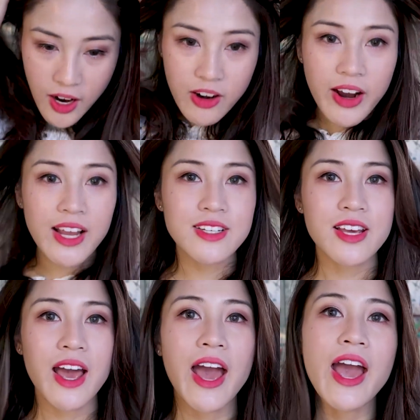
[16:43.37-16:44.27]
Alright,
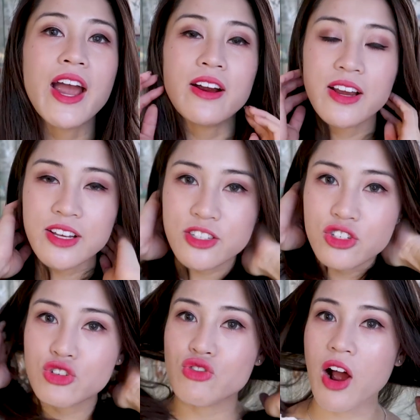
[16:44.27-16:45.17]
hair
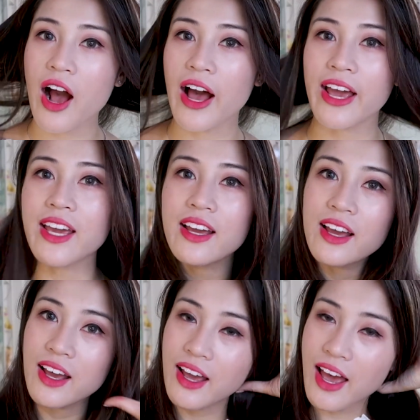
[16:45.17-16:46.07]
is dry,
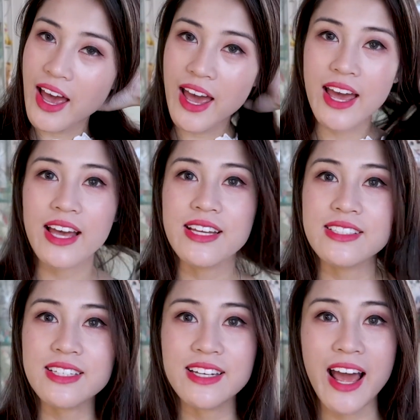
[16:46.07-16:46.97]

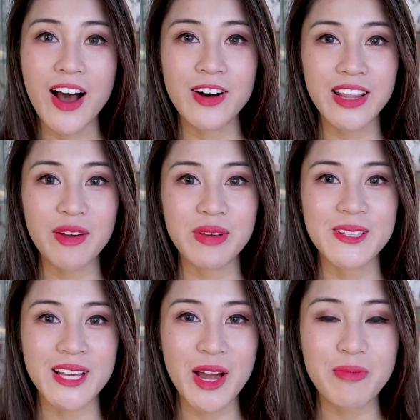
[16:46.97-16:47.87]
and now that
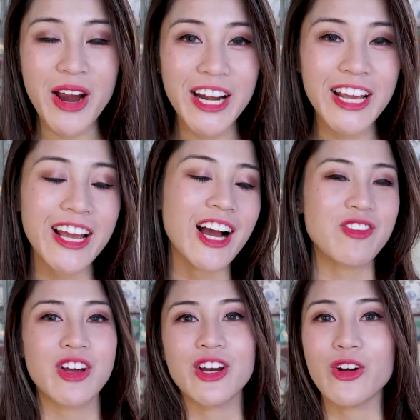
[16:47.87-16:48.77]
means I'm ready.
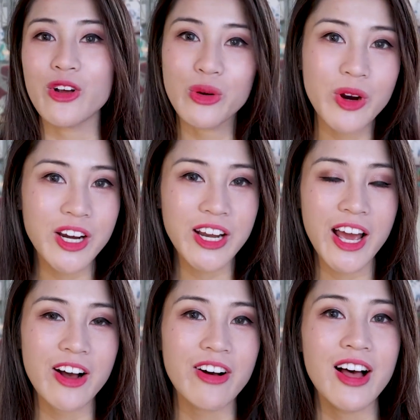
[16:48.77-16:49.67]
I'm ready to go to work
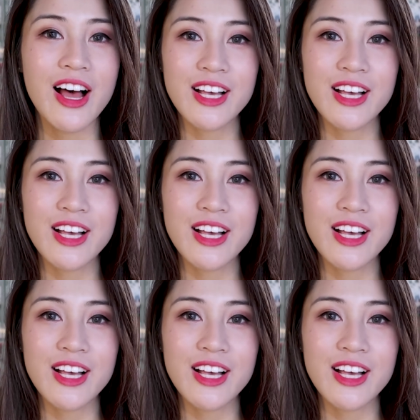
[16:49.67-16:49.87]
now.